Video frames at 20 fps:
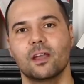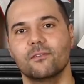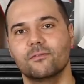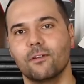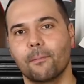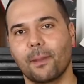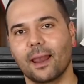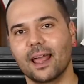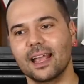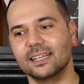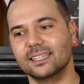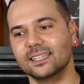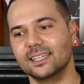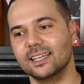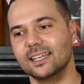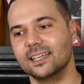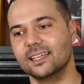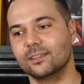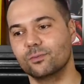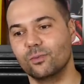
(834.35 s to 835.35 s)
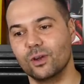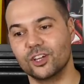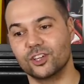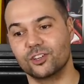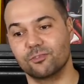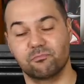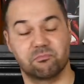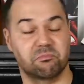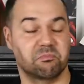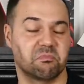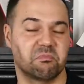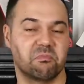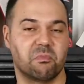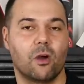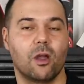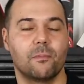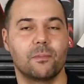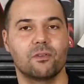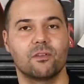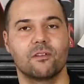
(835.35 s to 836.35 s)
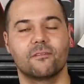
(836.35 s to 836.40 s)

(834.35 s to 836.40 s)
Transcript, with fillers: for places which might be